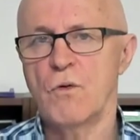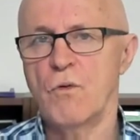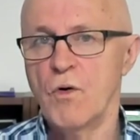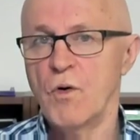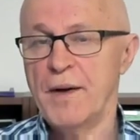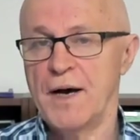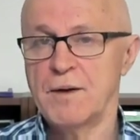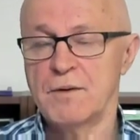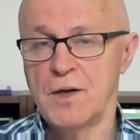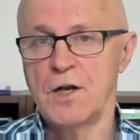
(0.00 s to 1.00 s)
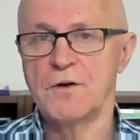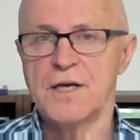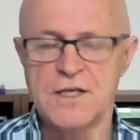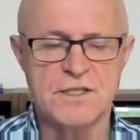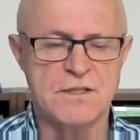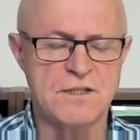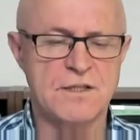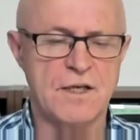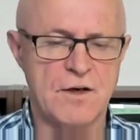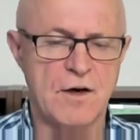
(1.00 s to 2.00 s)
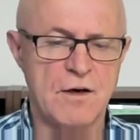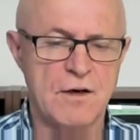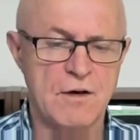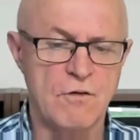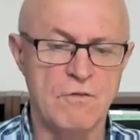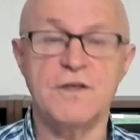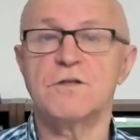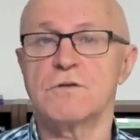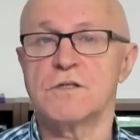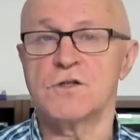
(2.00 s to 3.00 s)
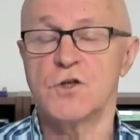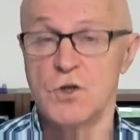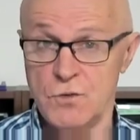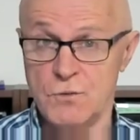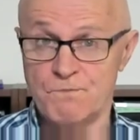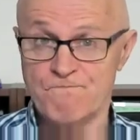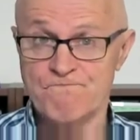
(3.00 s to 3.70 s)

or about locations that are of interest to you.